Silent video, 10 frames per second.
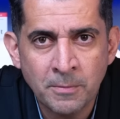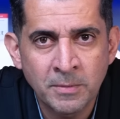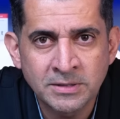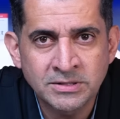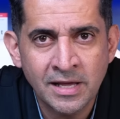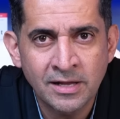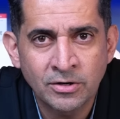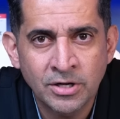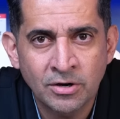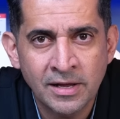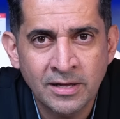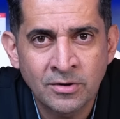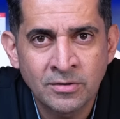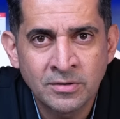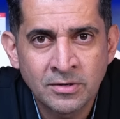a couple months later, a year
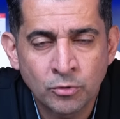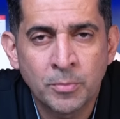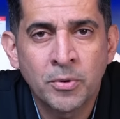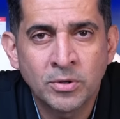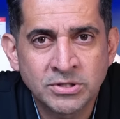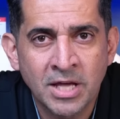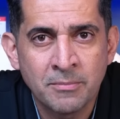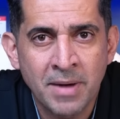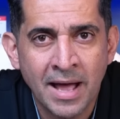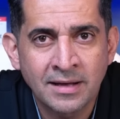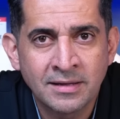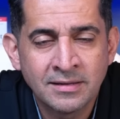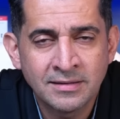later? Reports came back